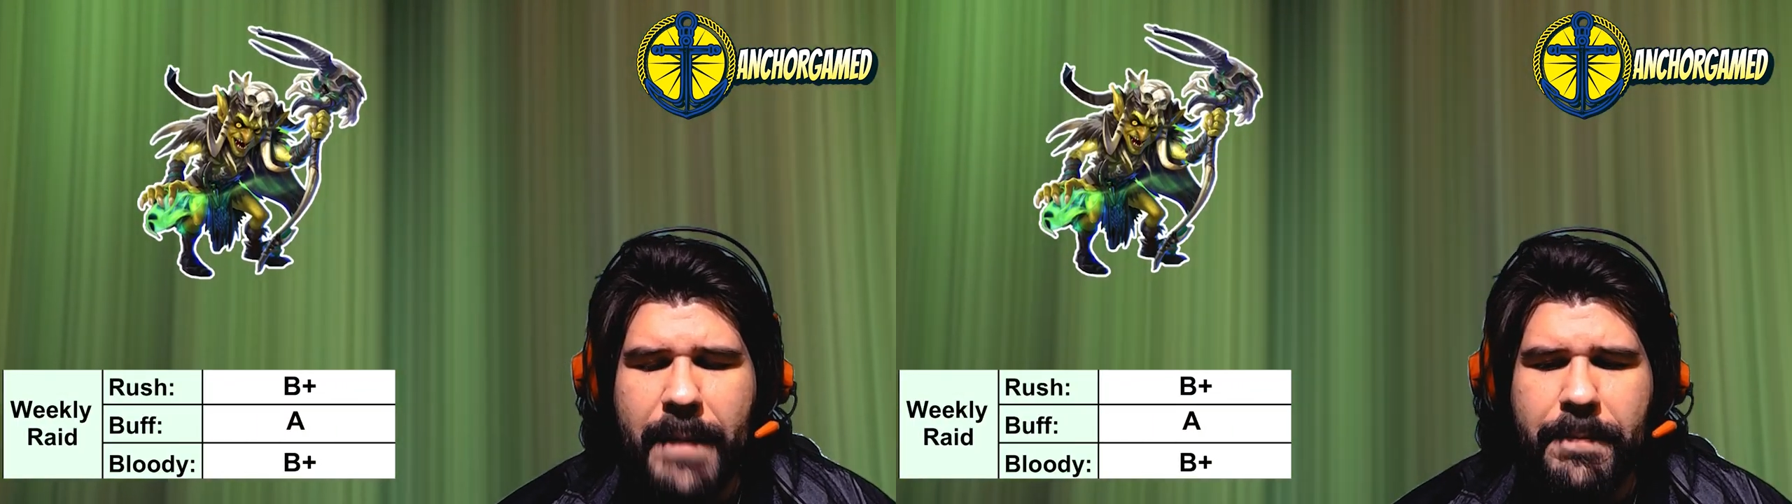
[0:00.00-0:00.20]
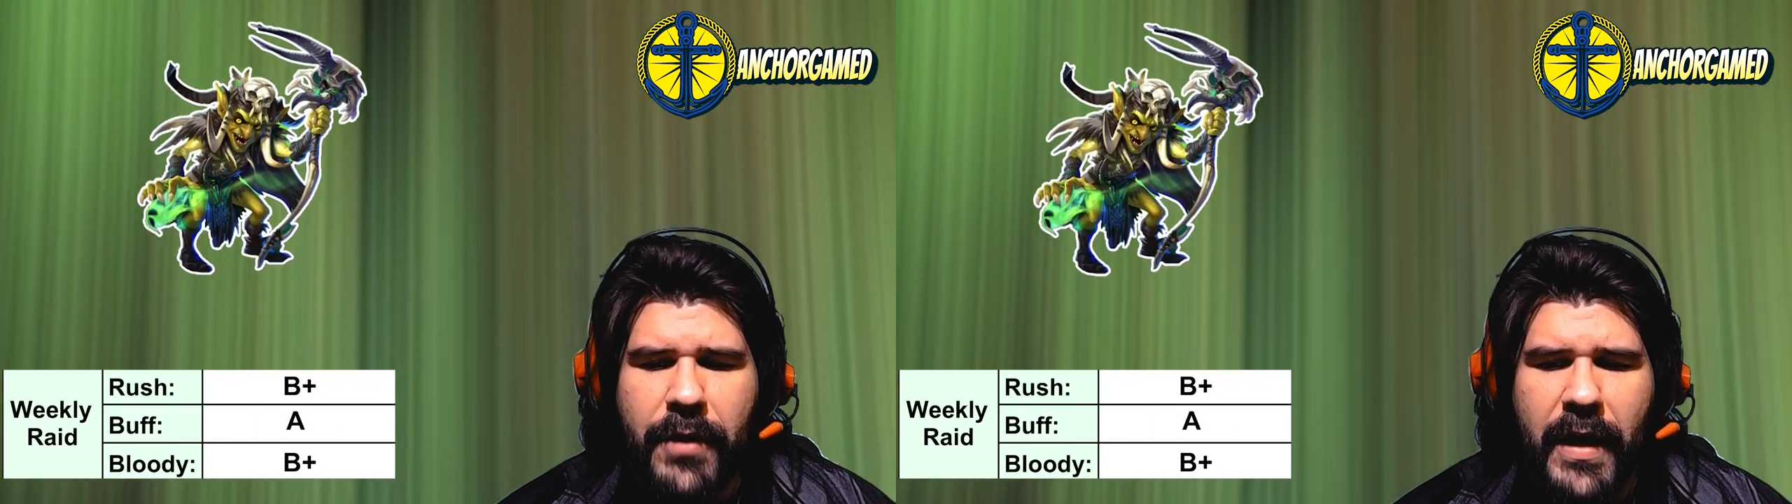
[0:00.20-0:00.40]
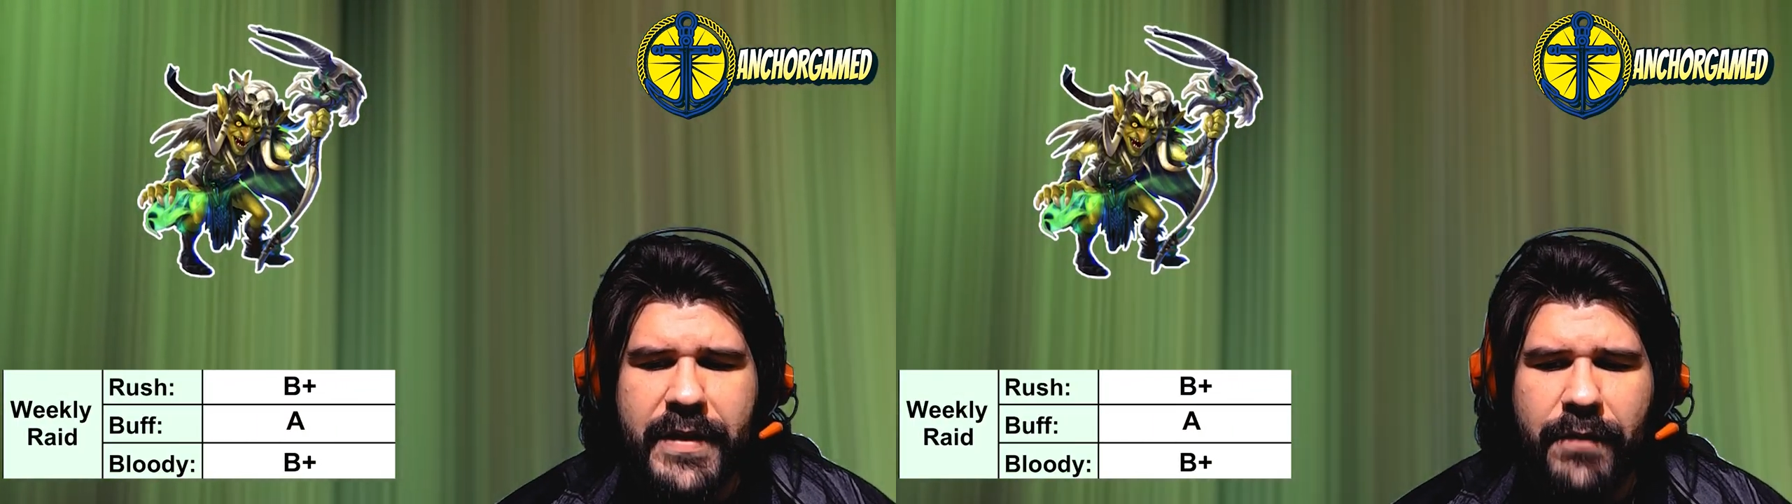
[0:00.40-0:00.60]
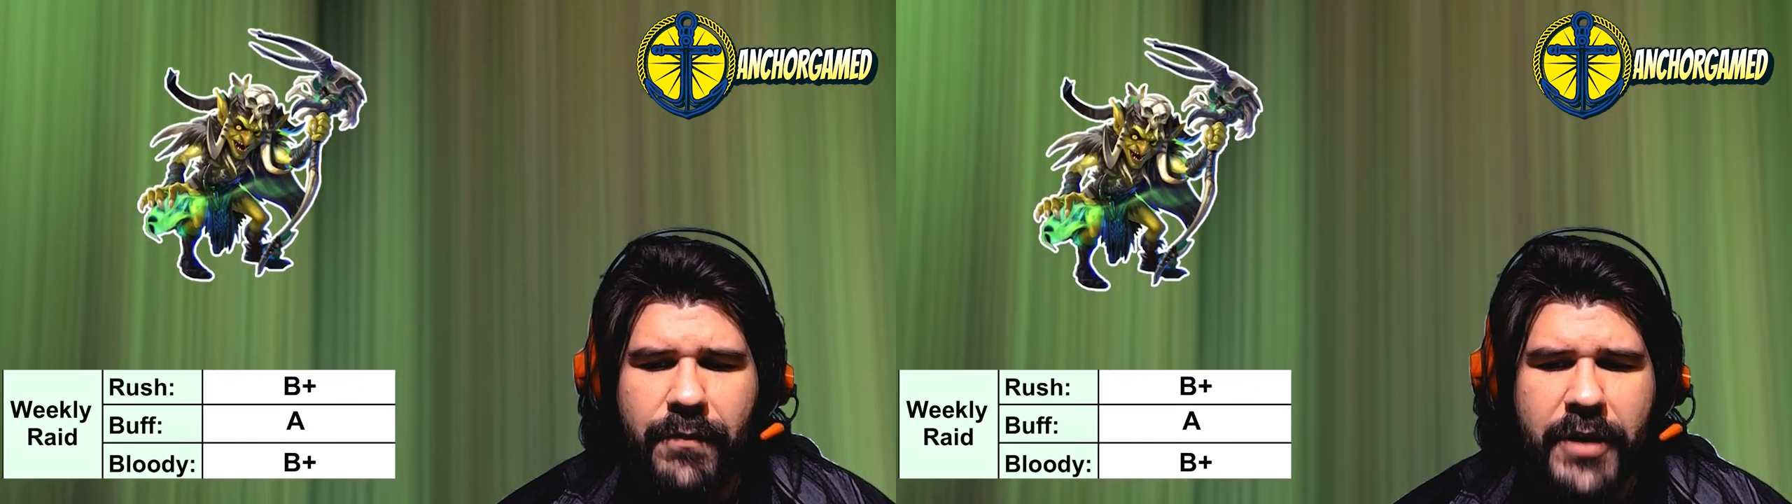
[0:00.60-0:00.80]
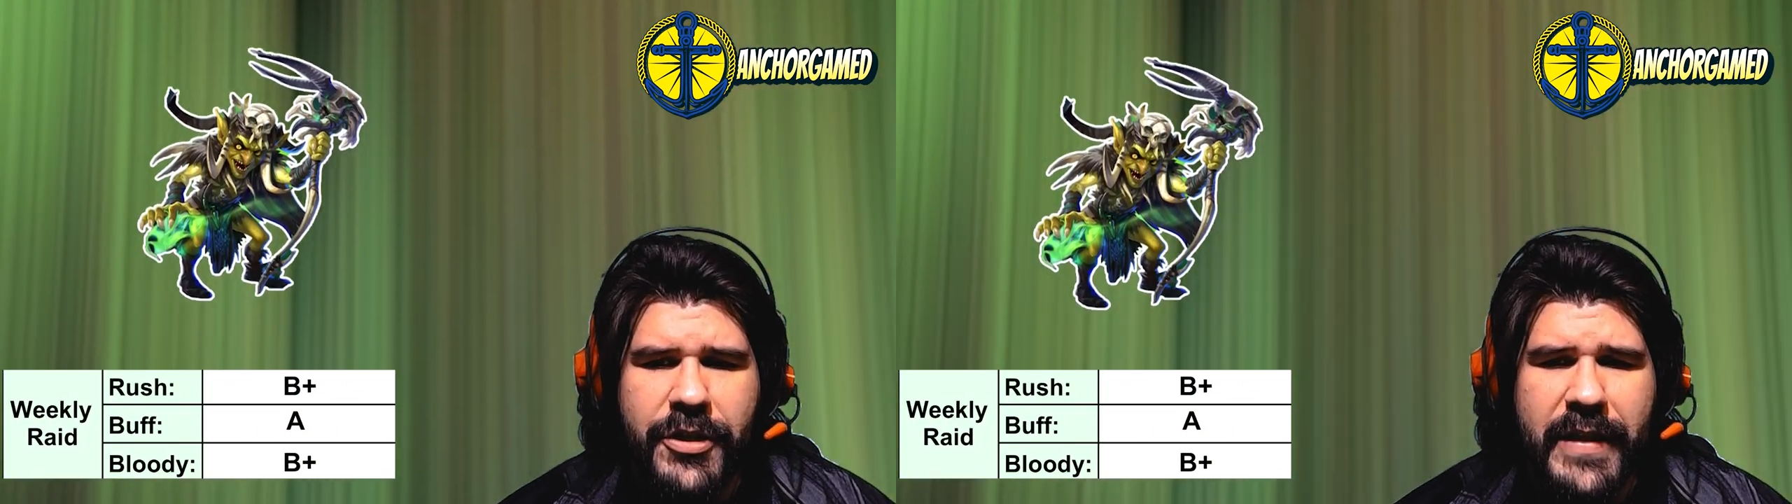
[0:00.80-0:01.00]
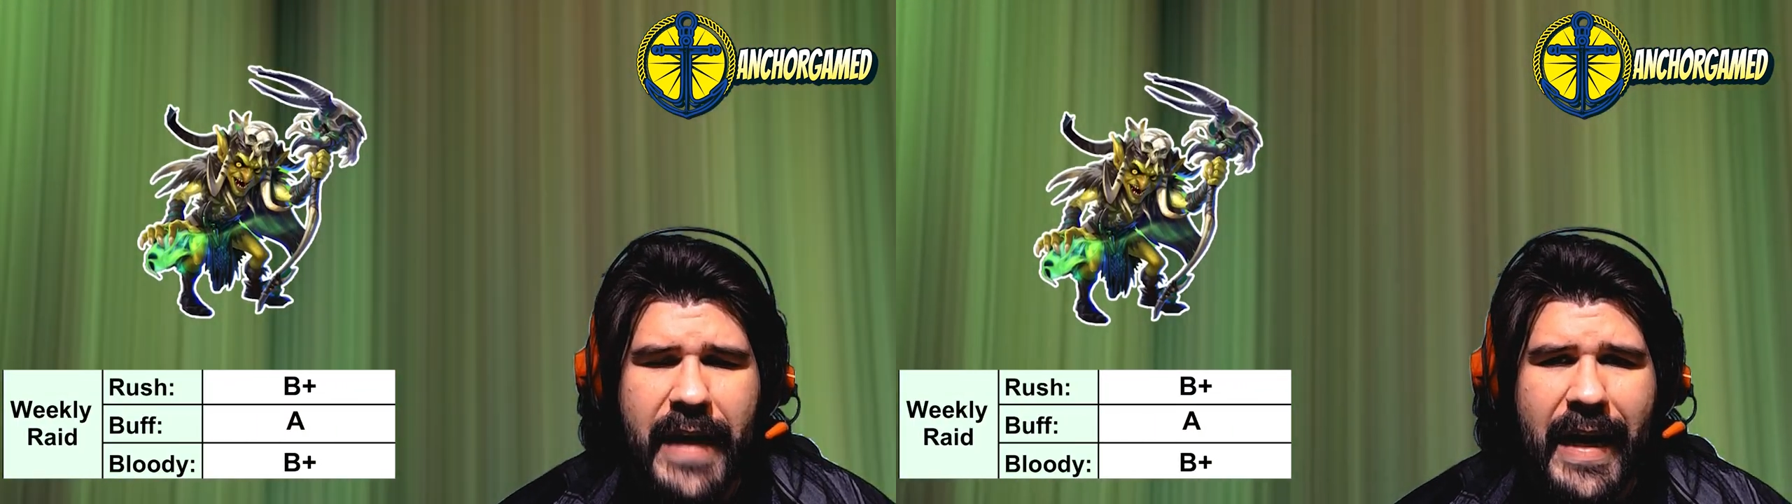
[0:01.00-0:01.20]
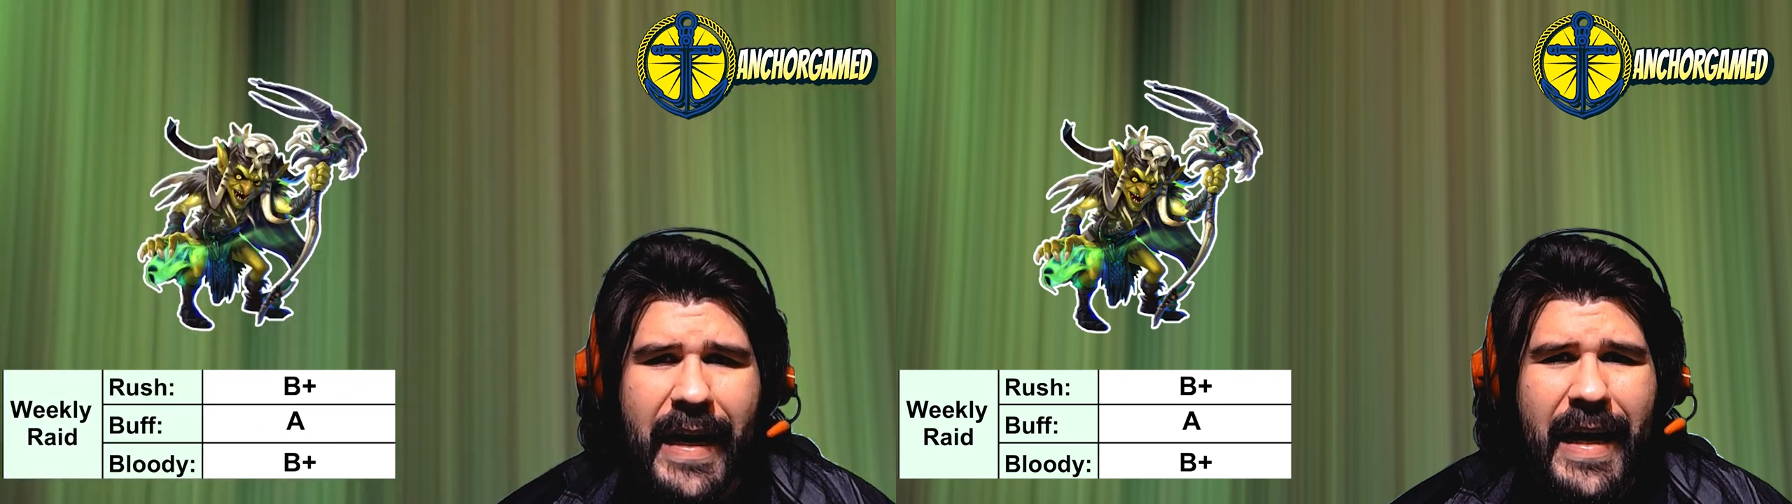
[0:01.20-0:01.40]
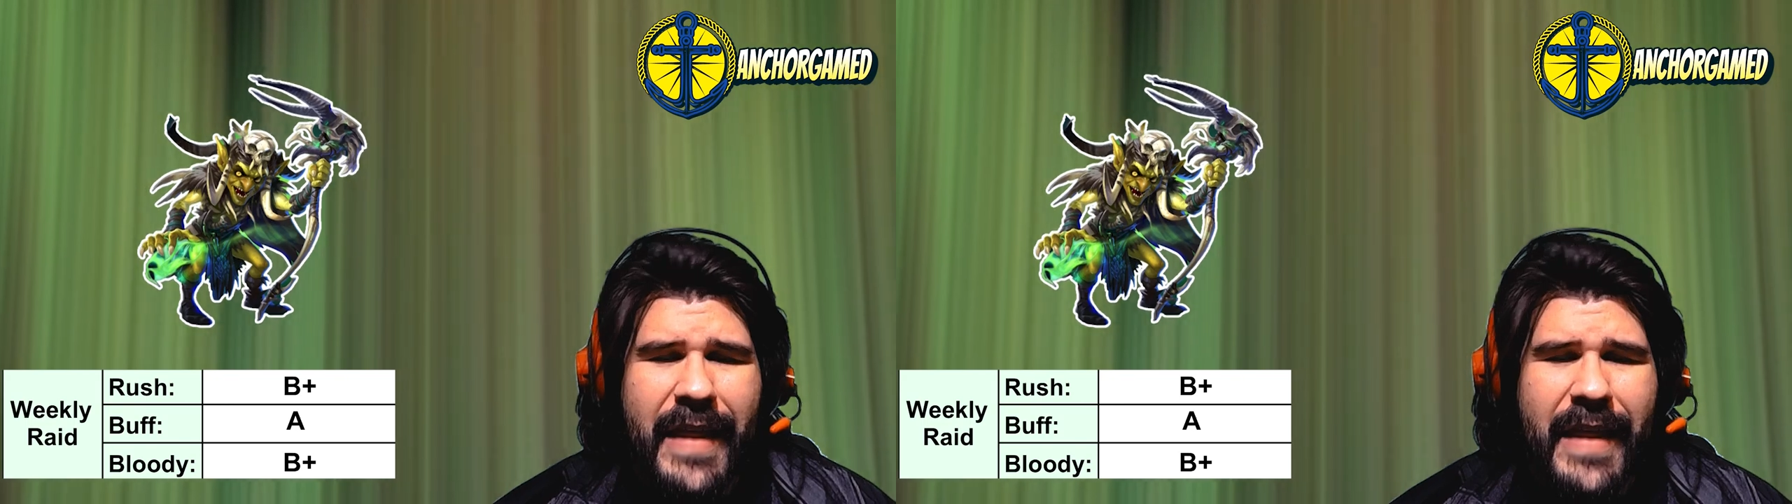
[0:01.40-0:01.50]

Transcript: plus on rush attack.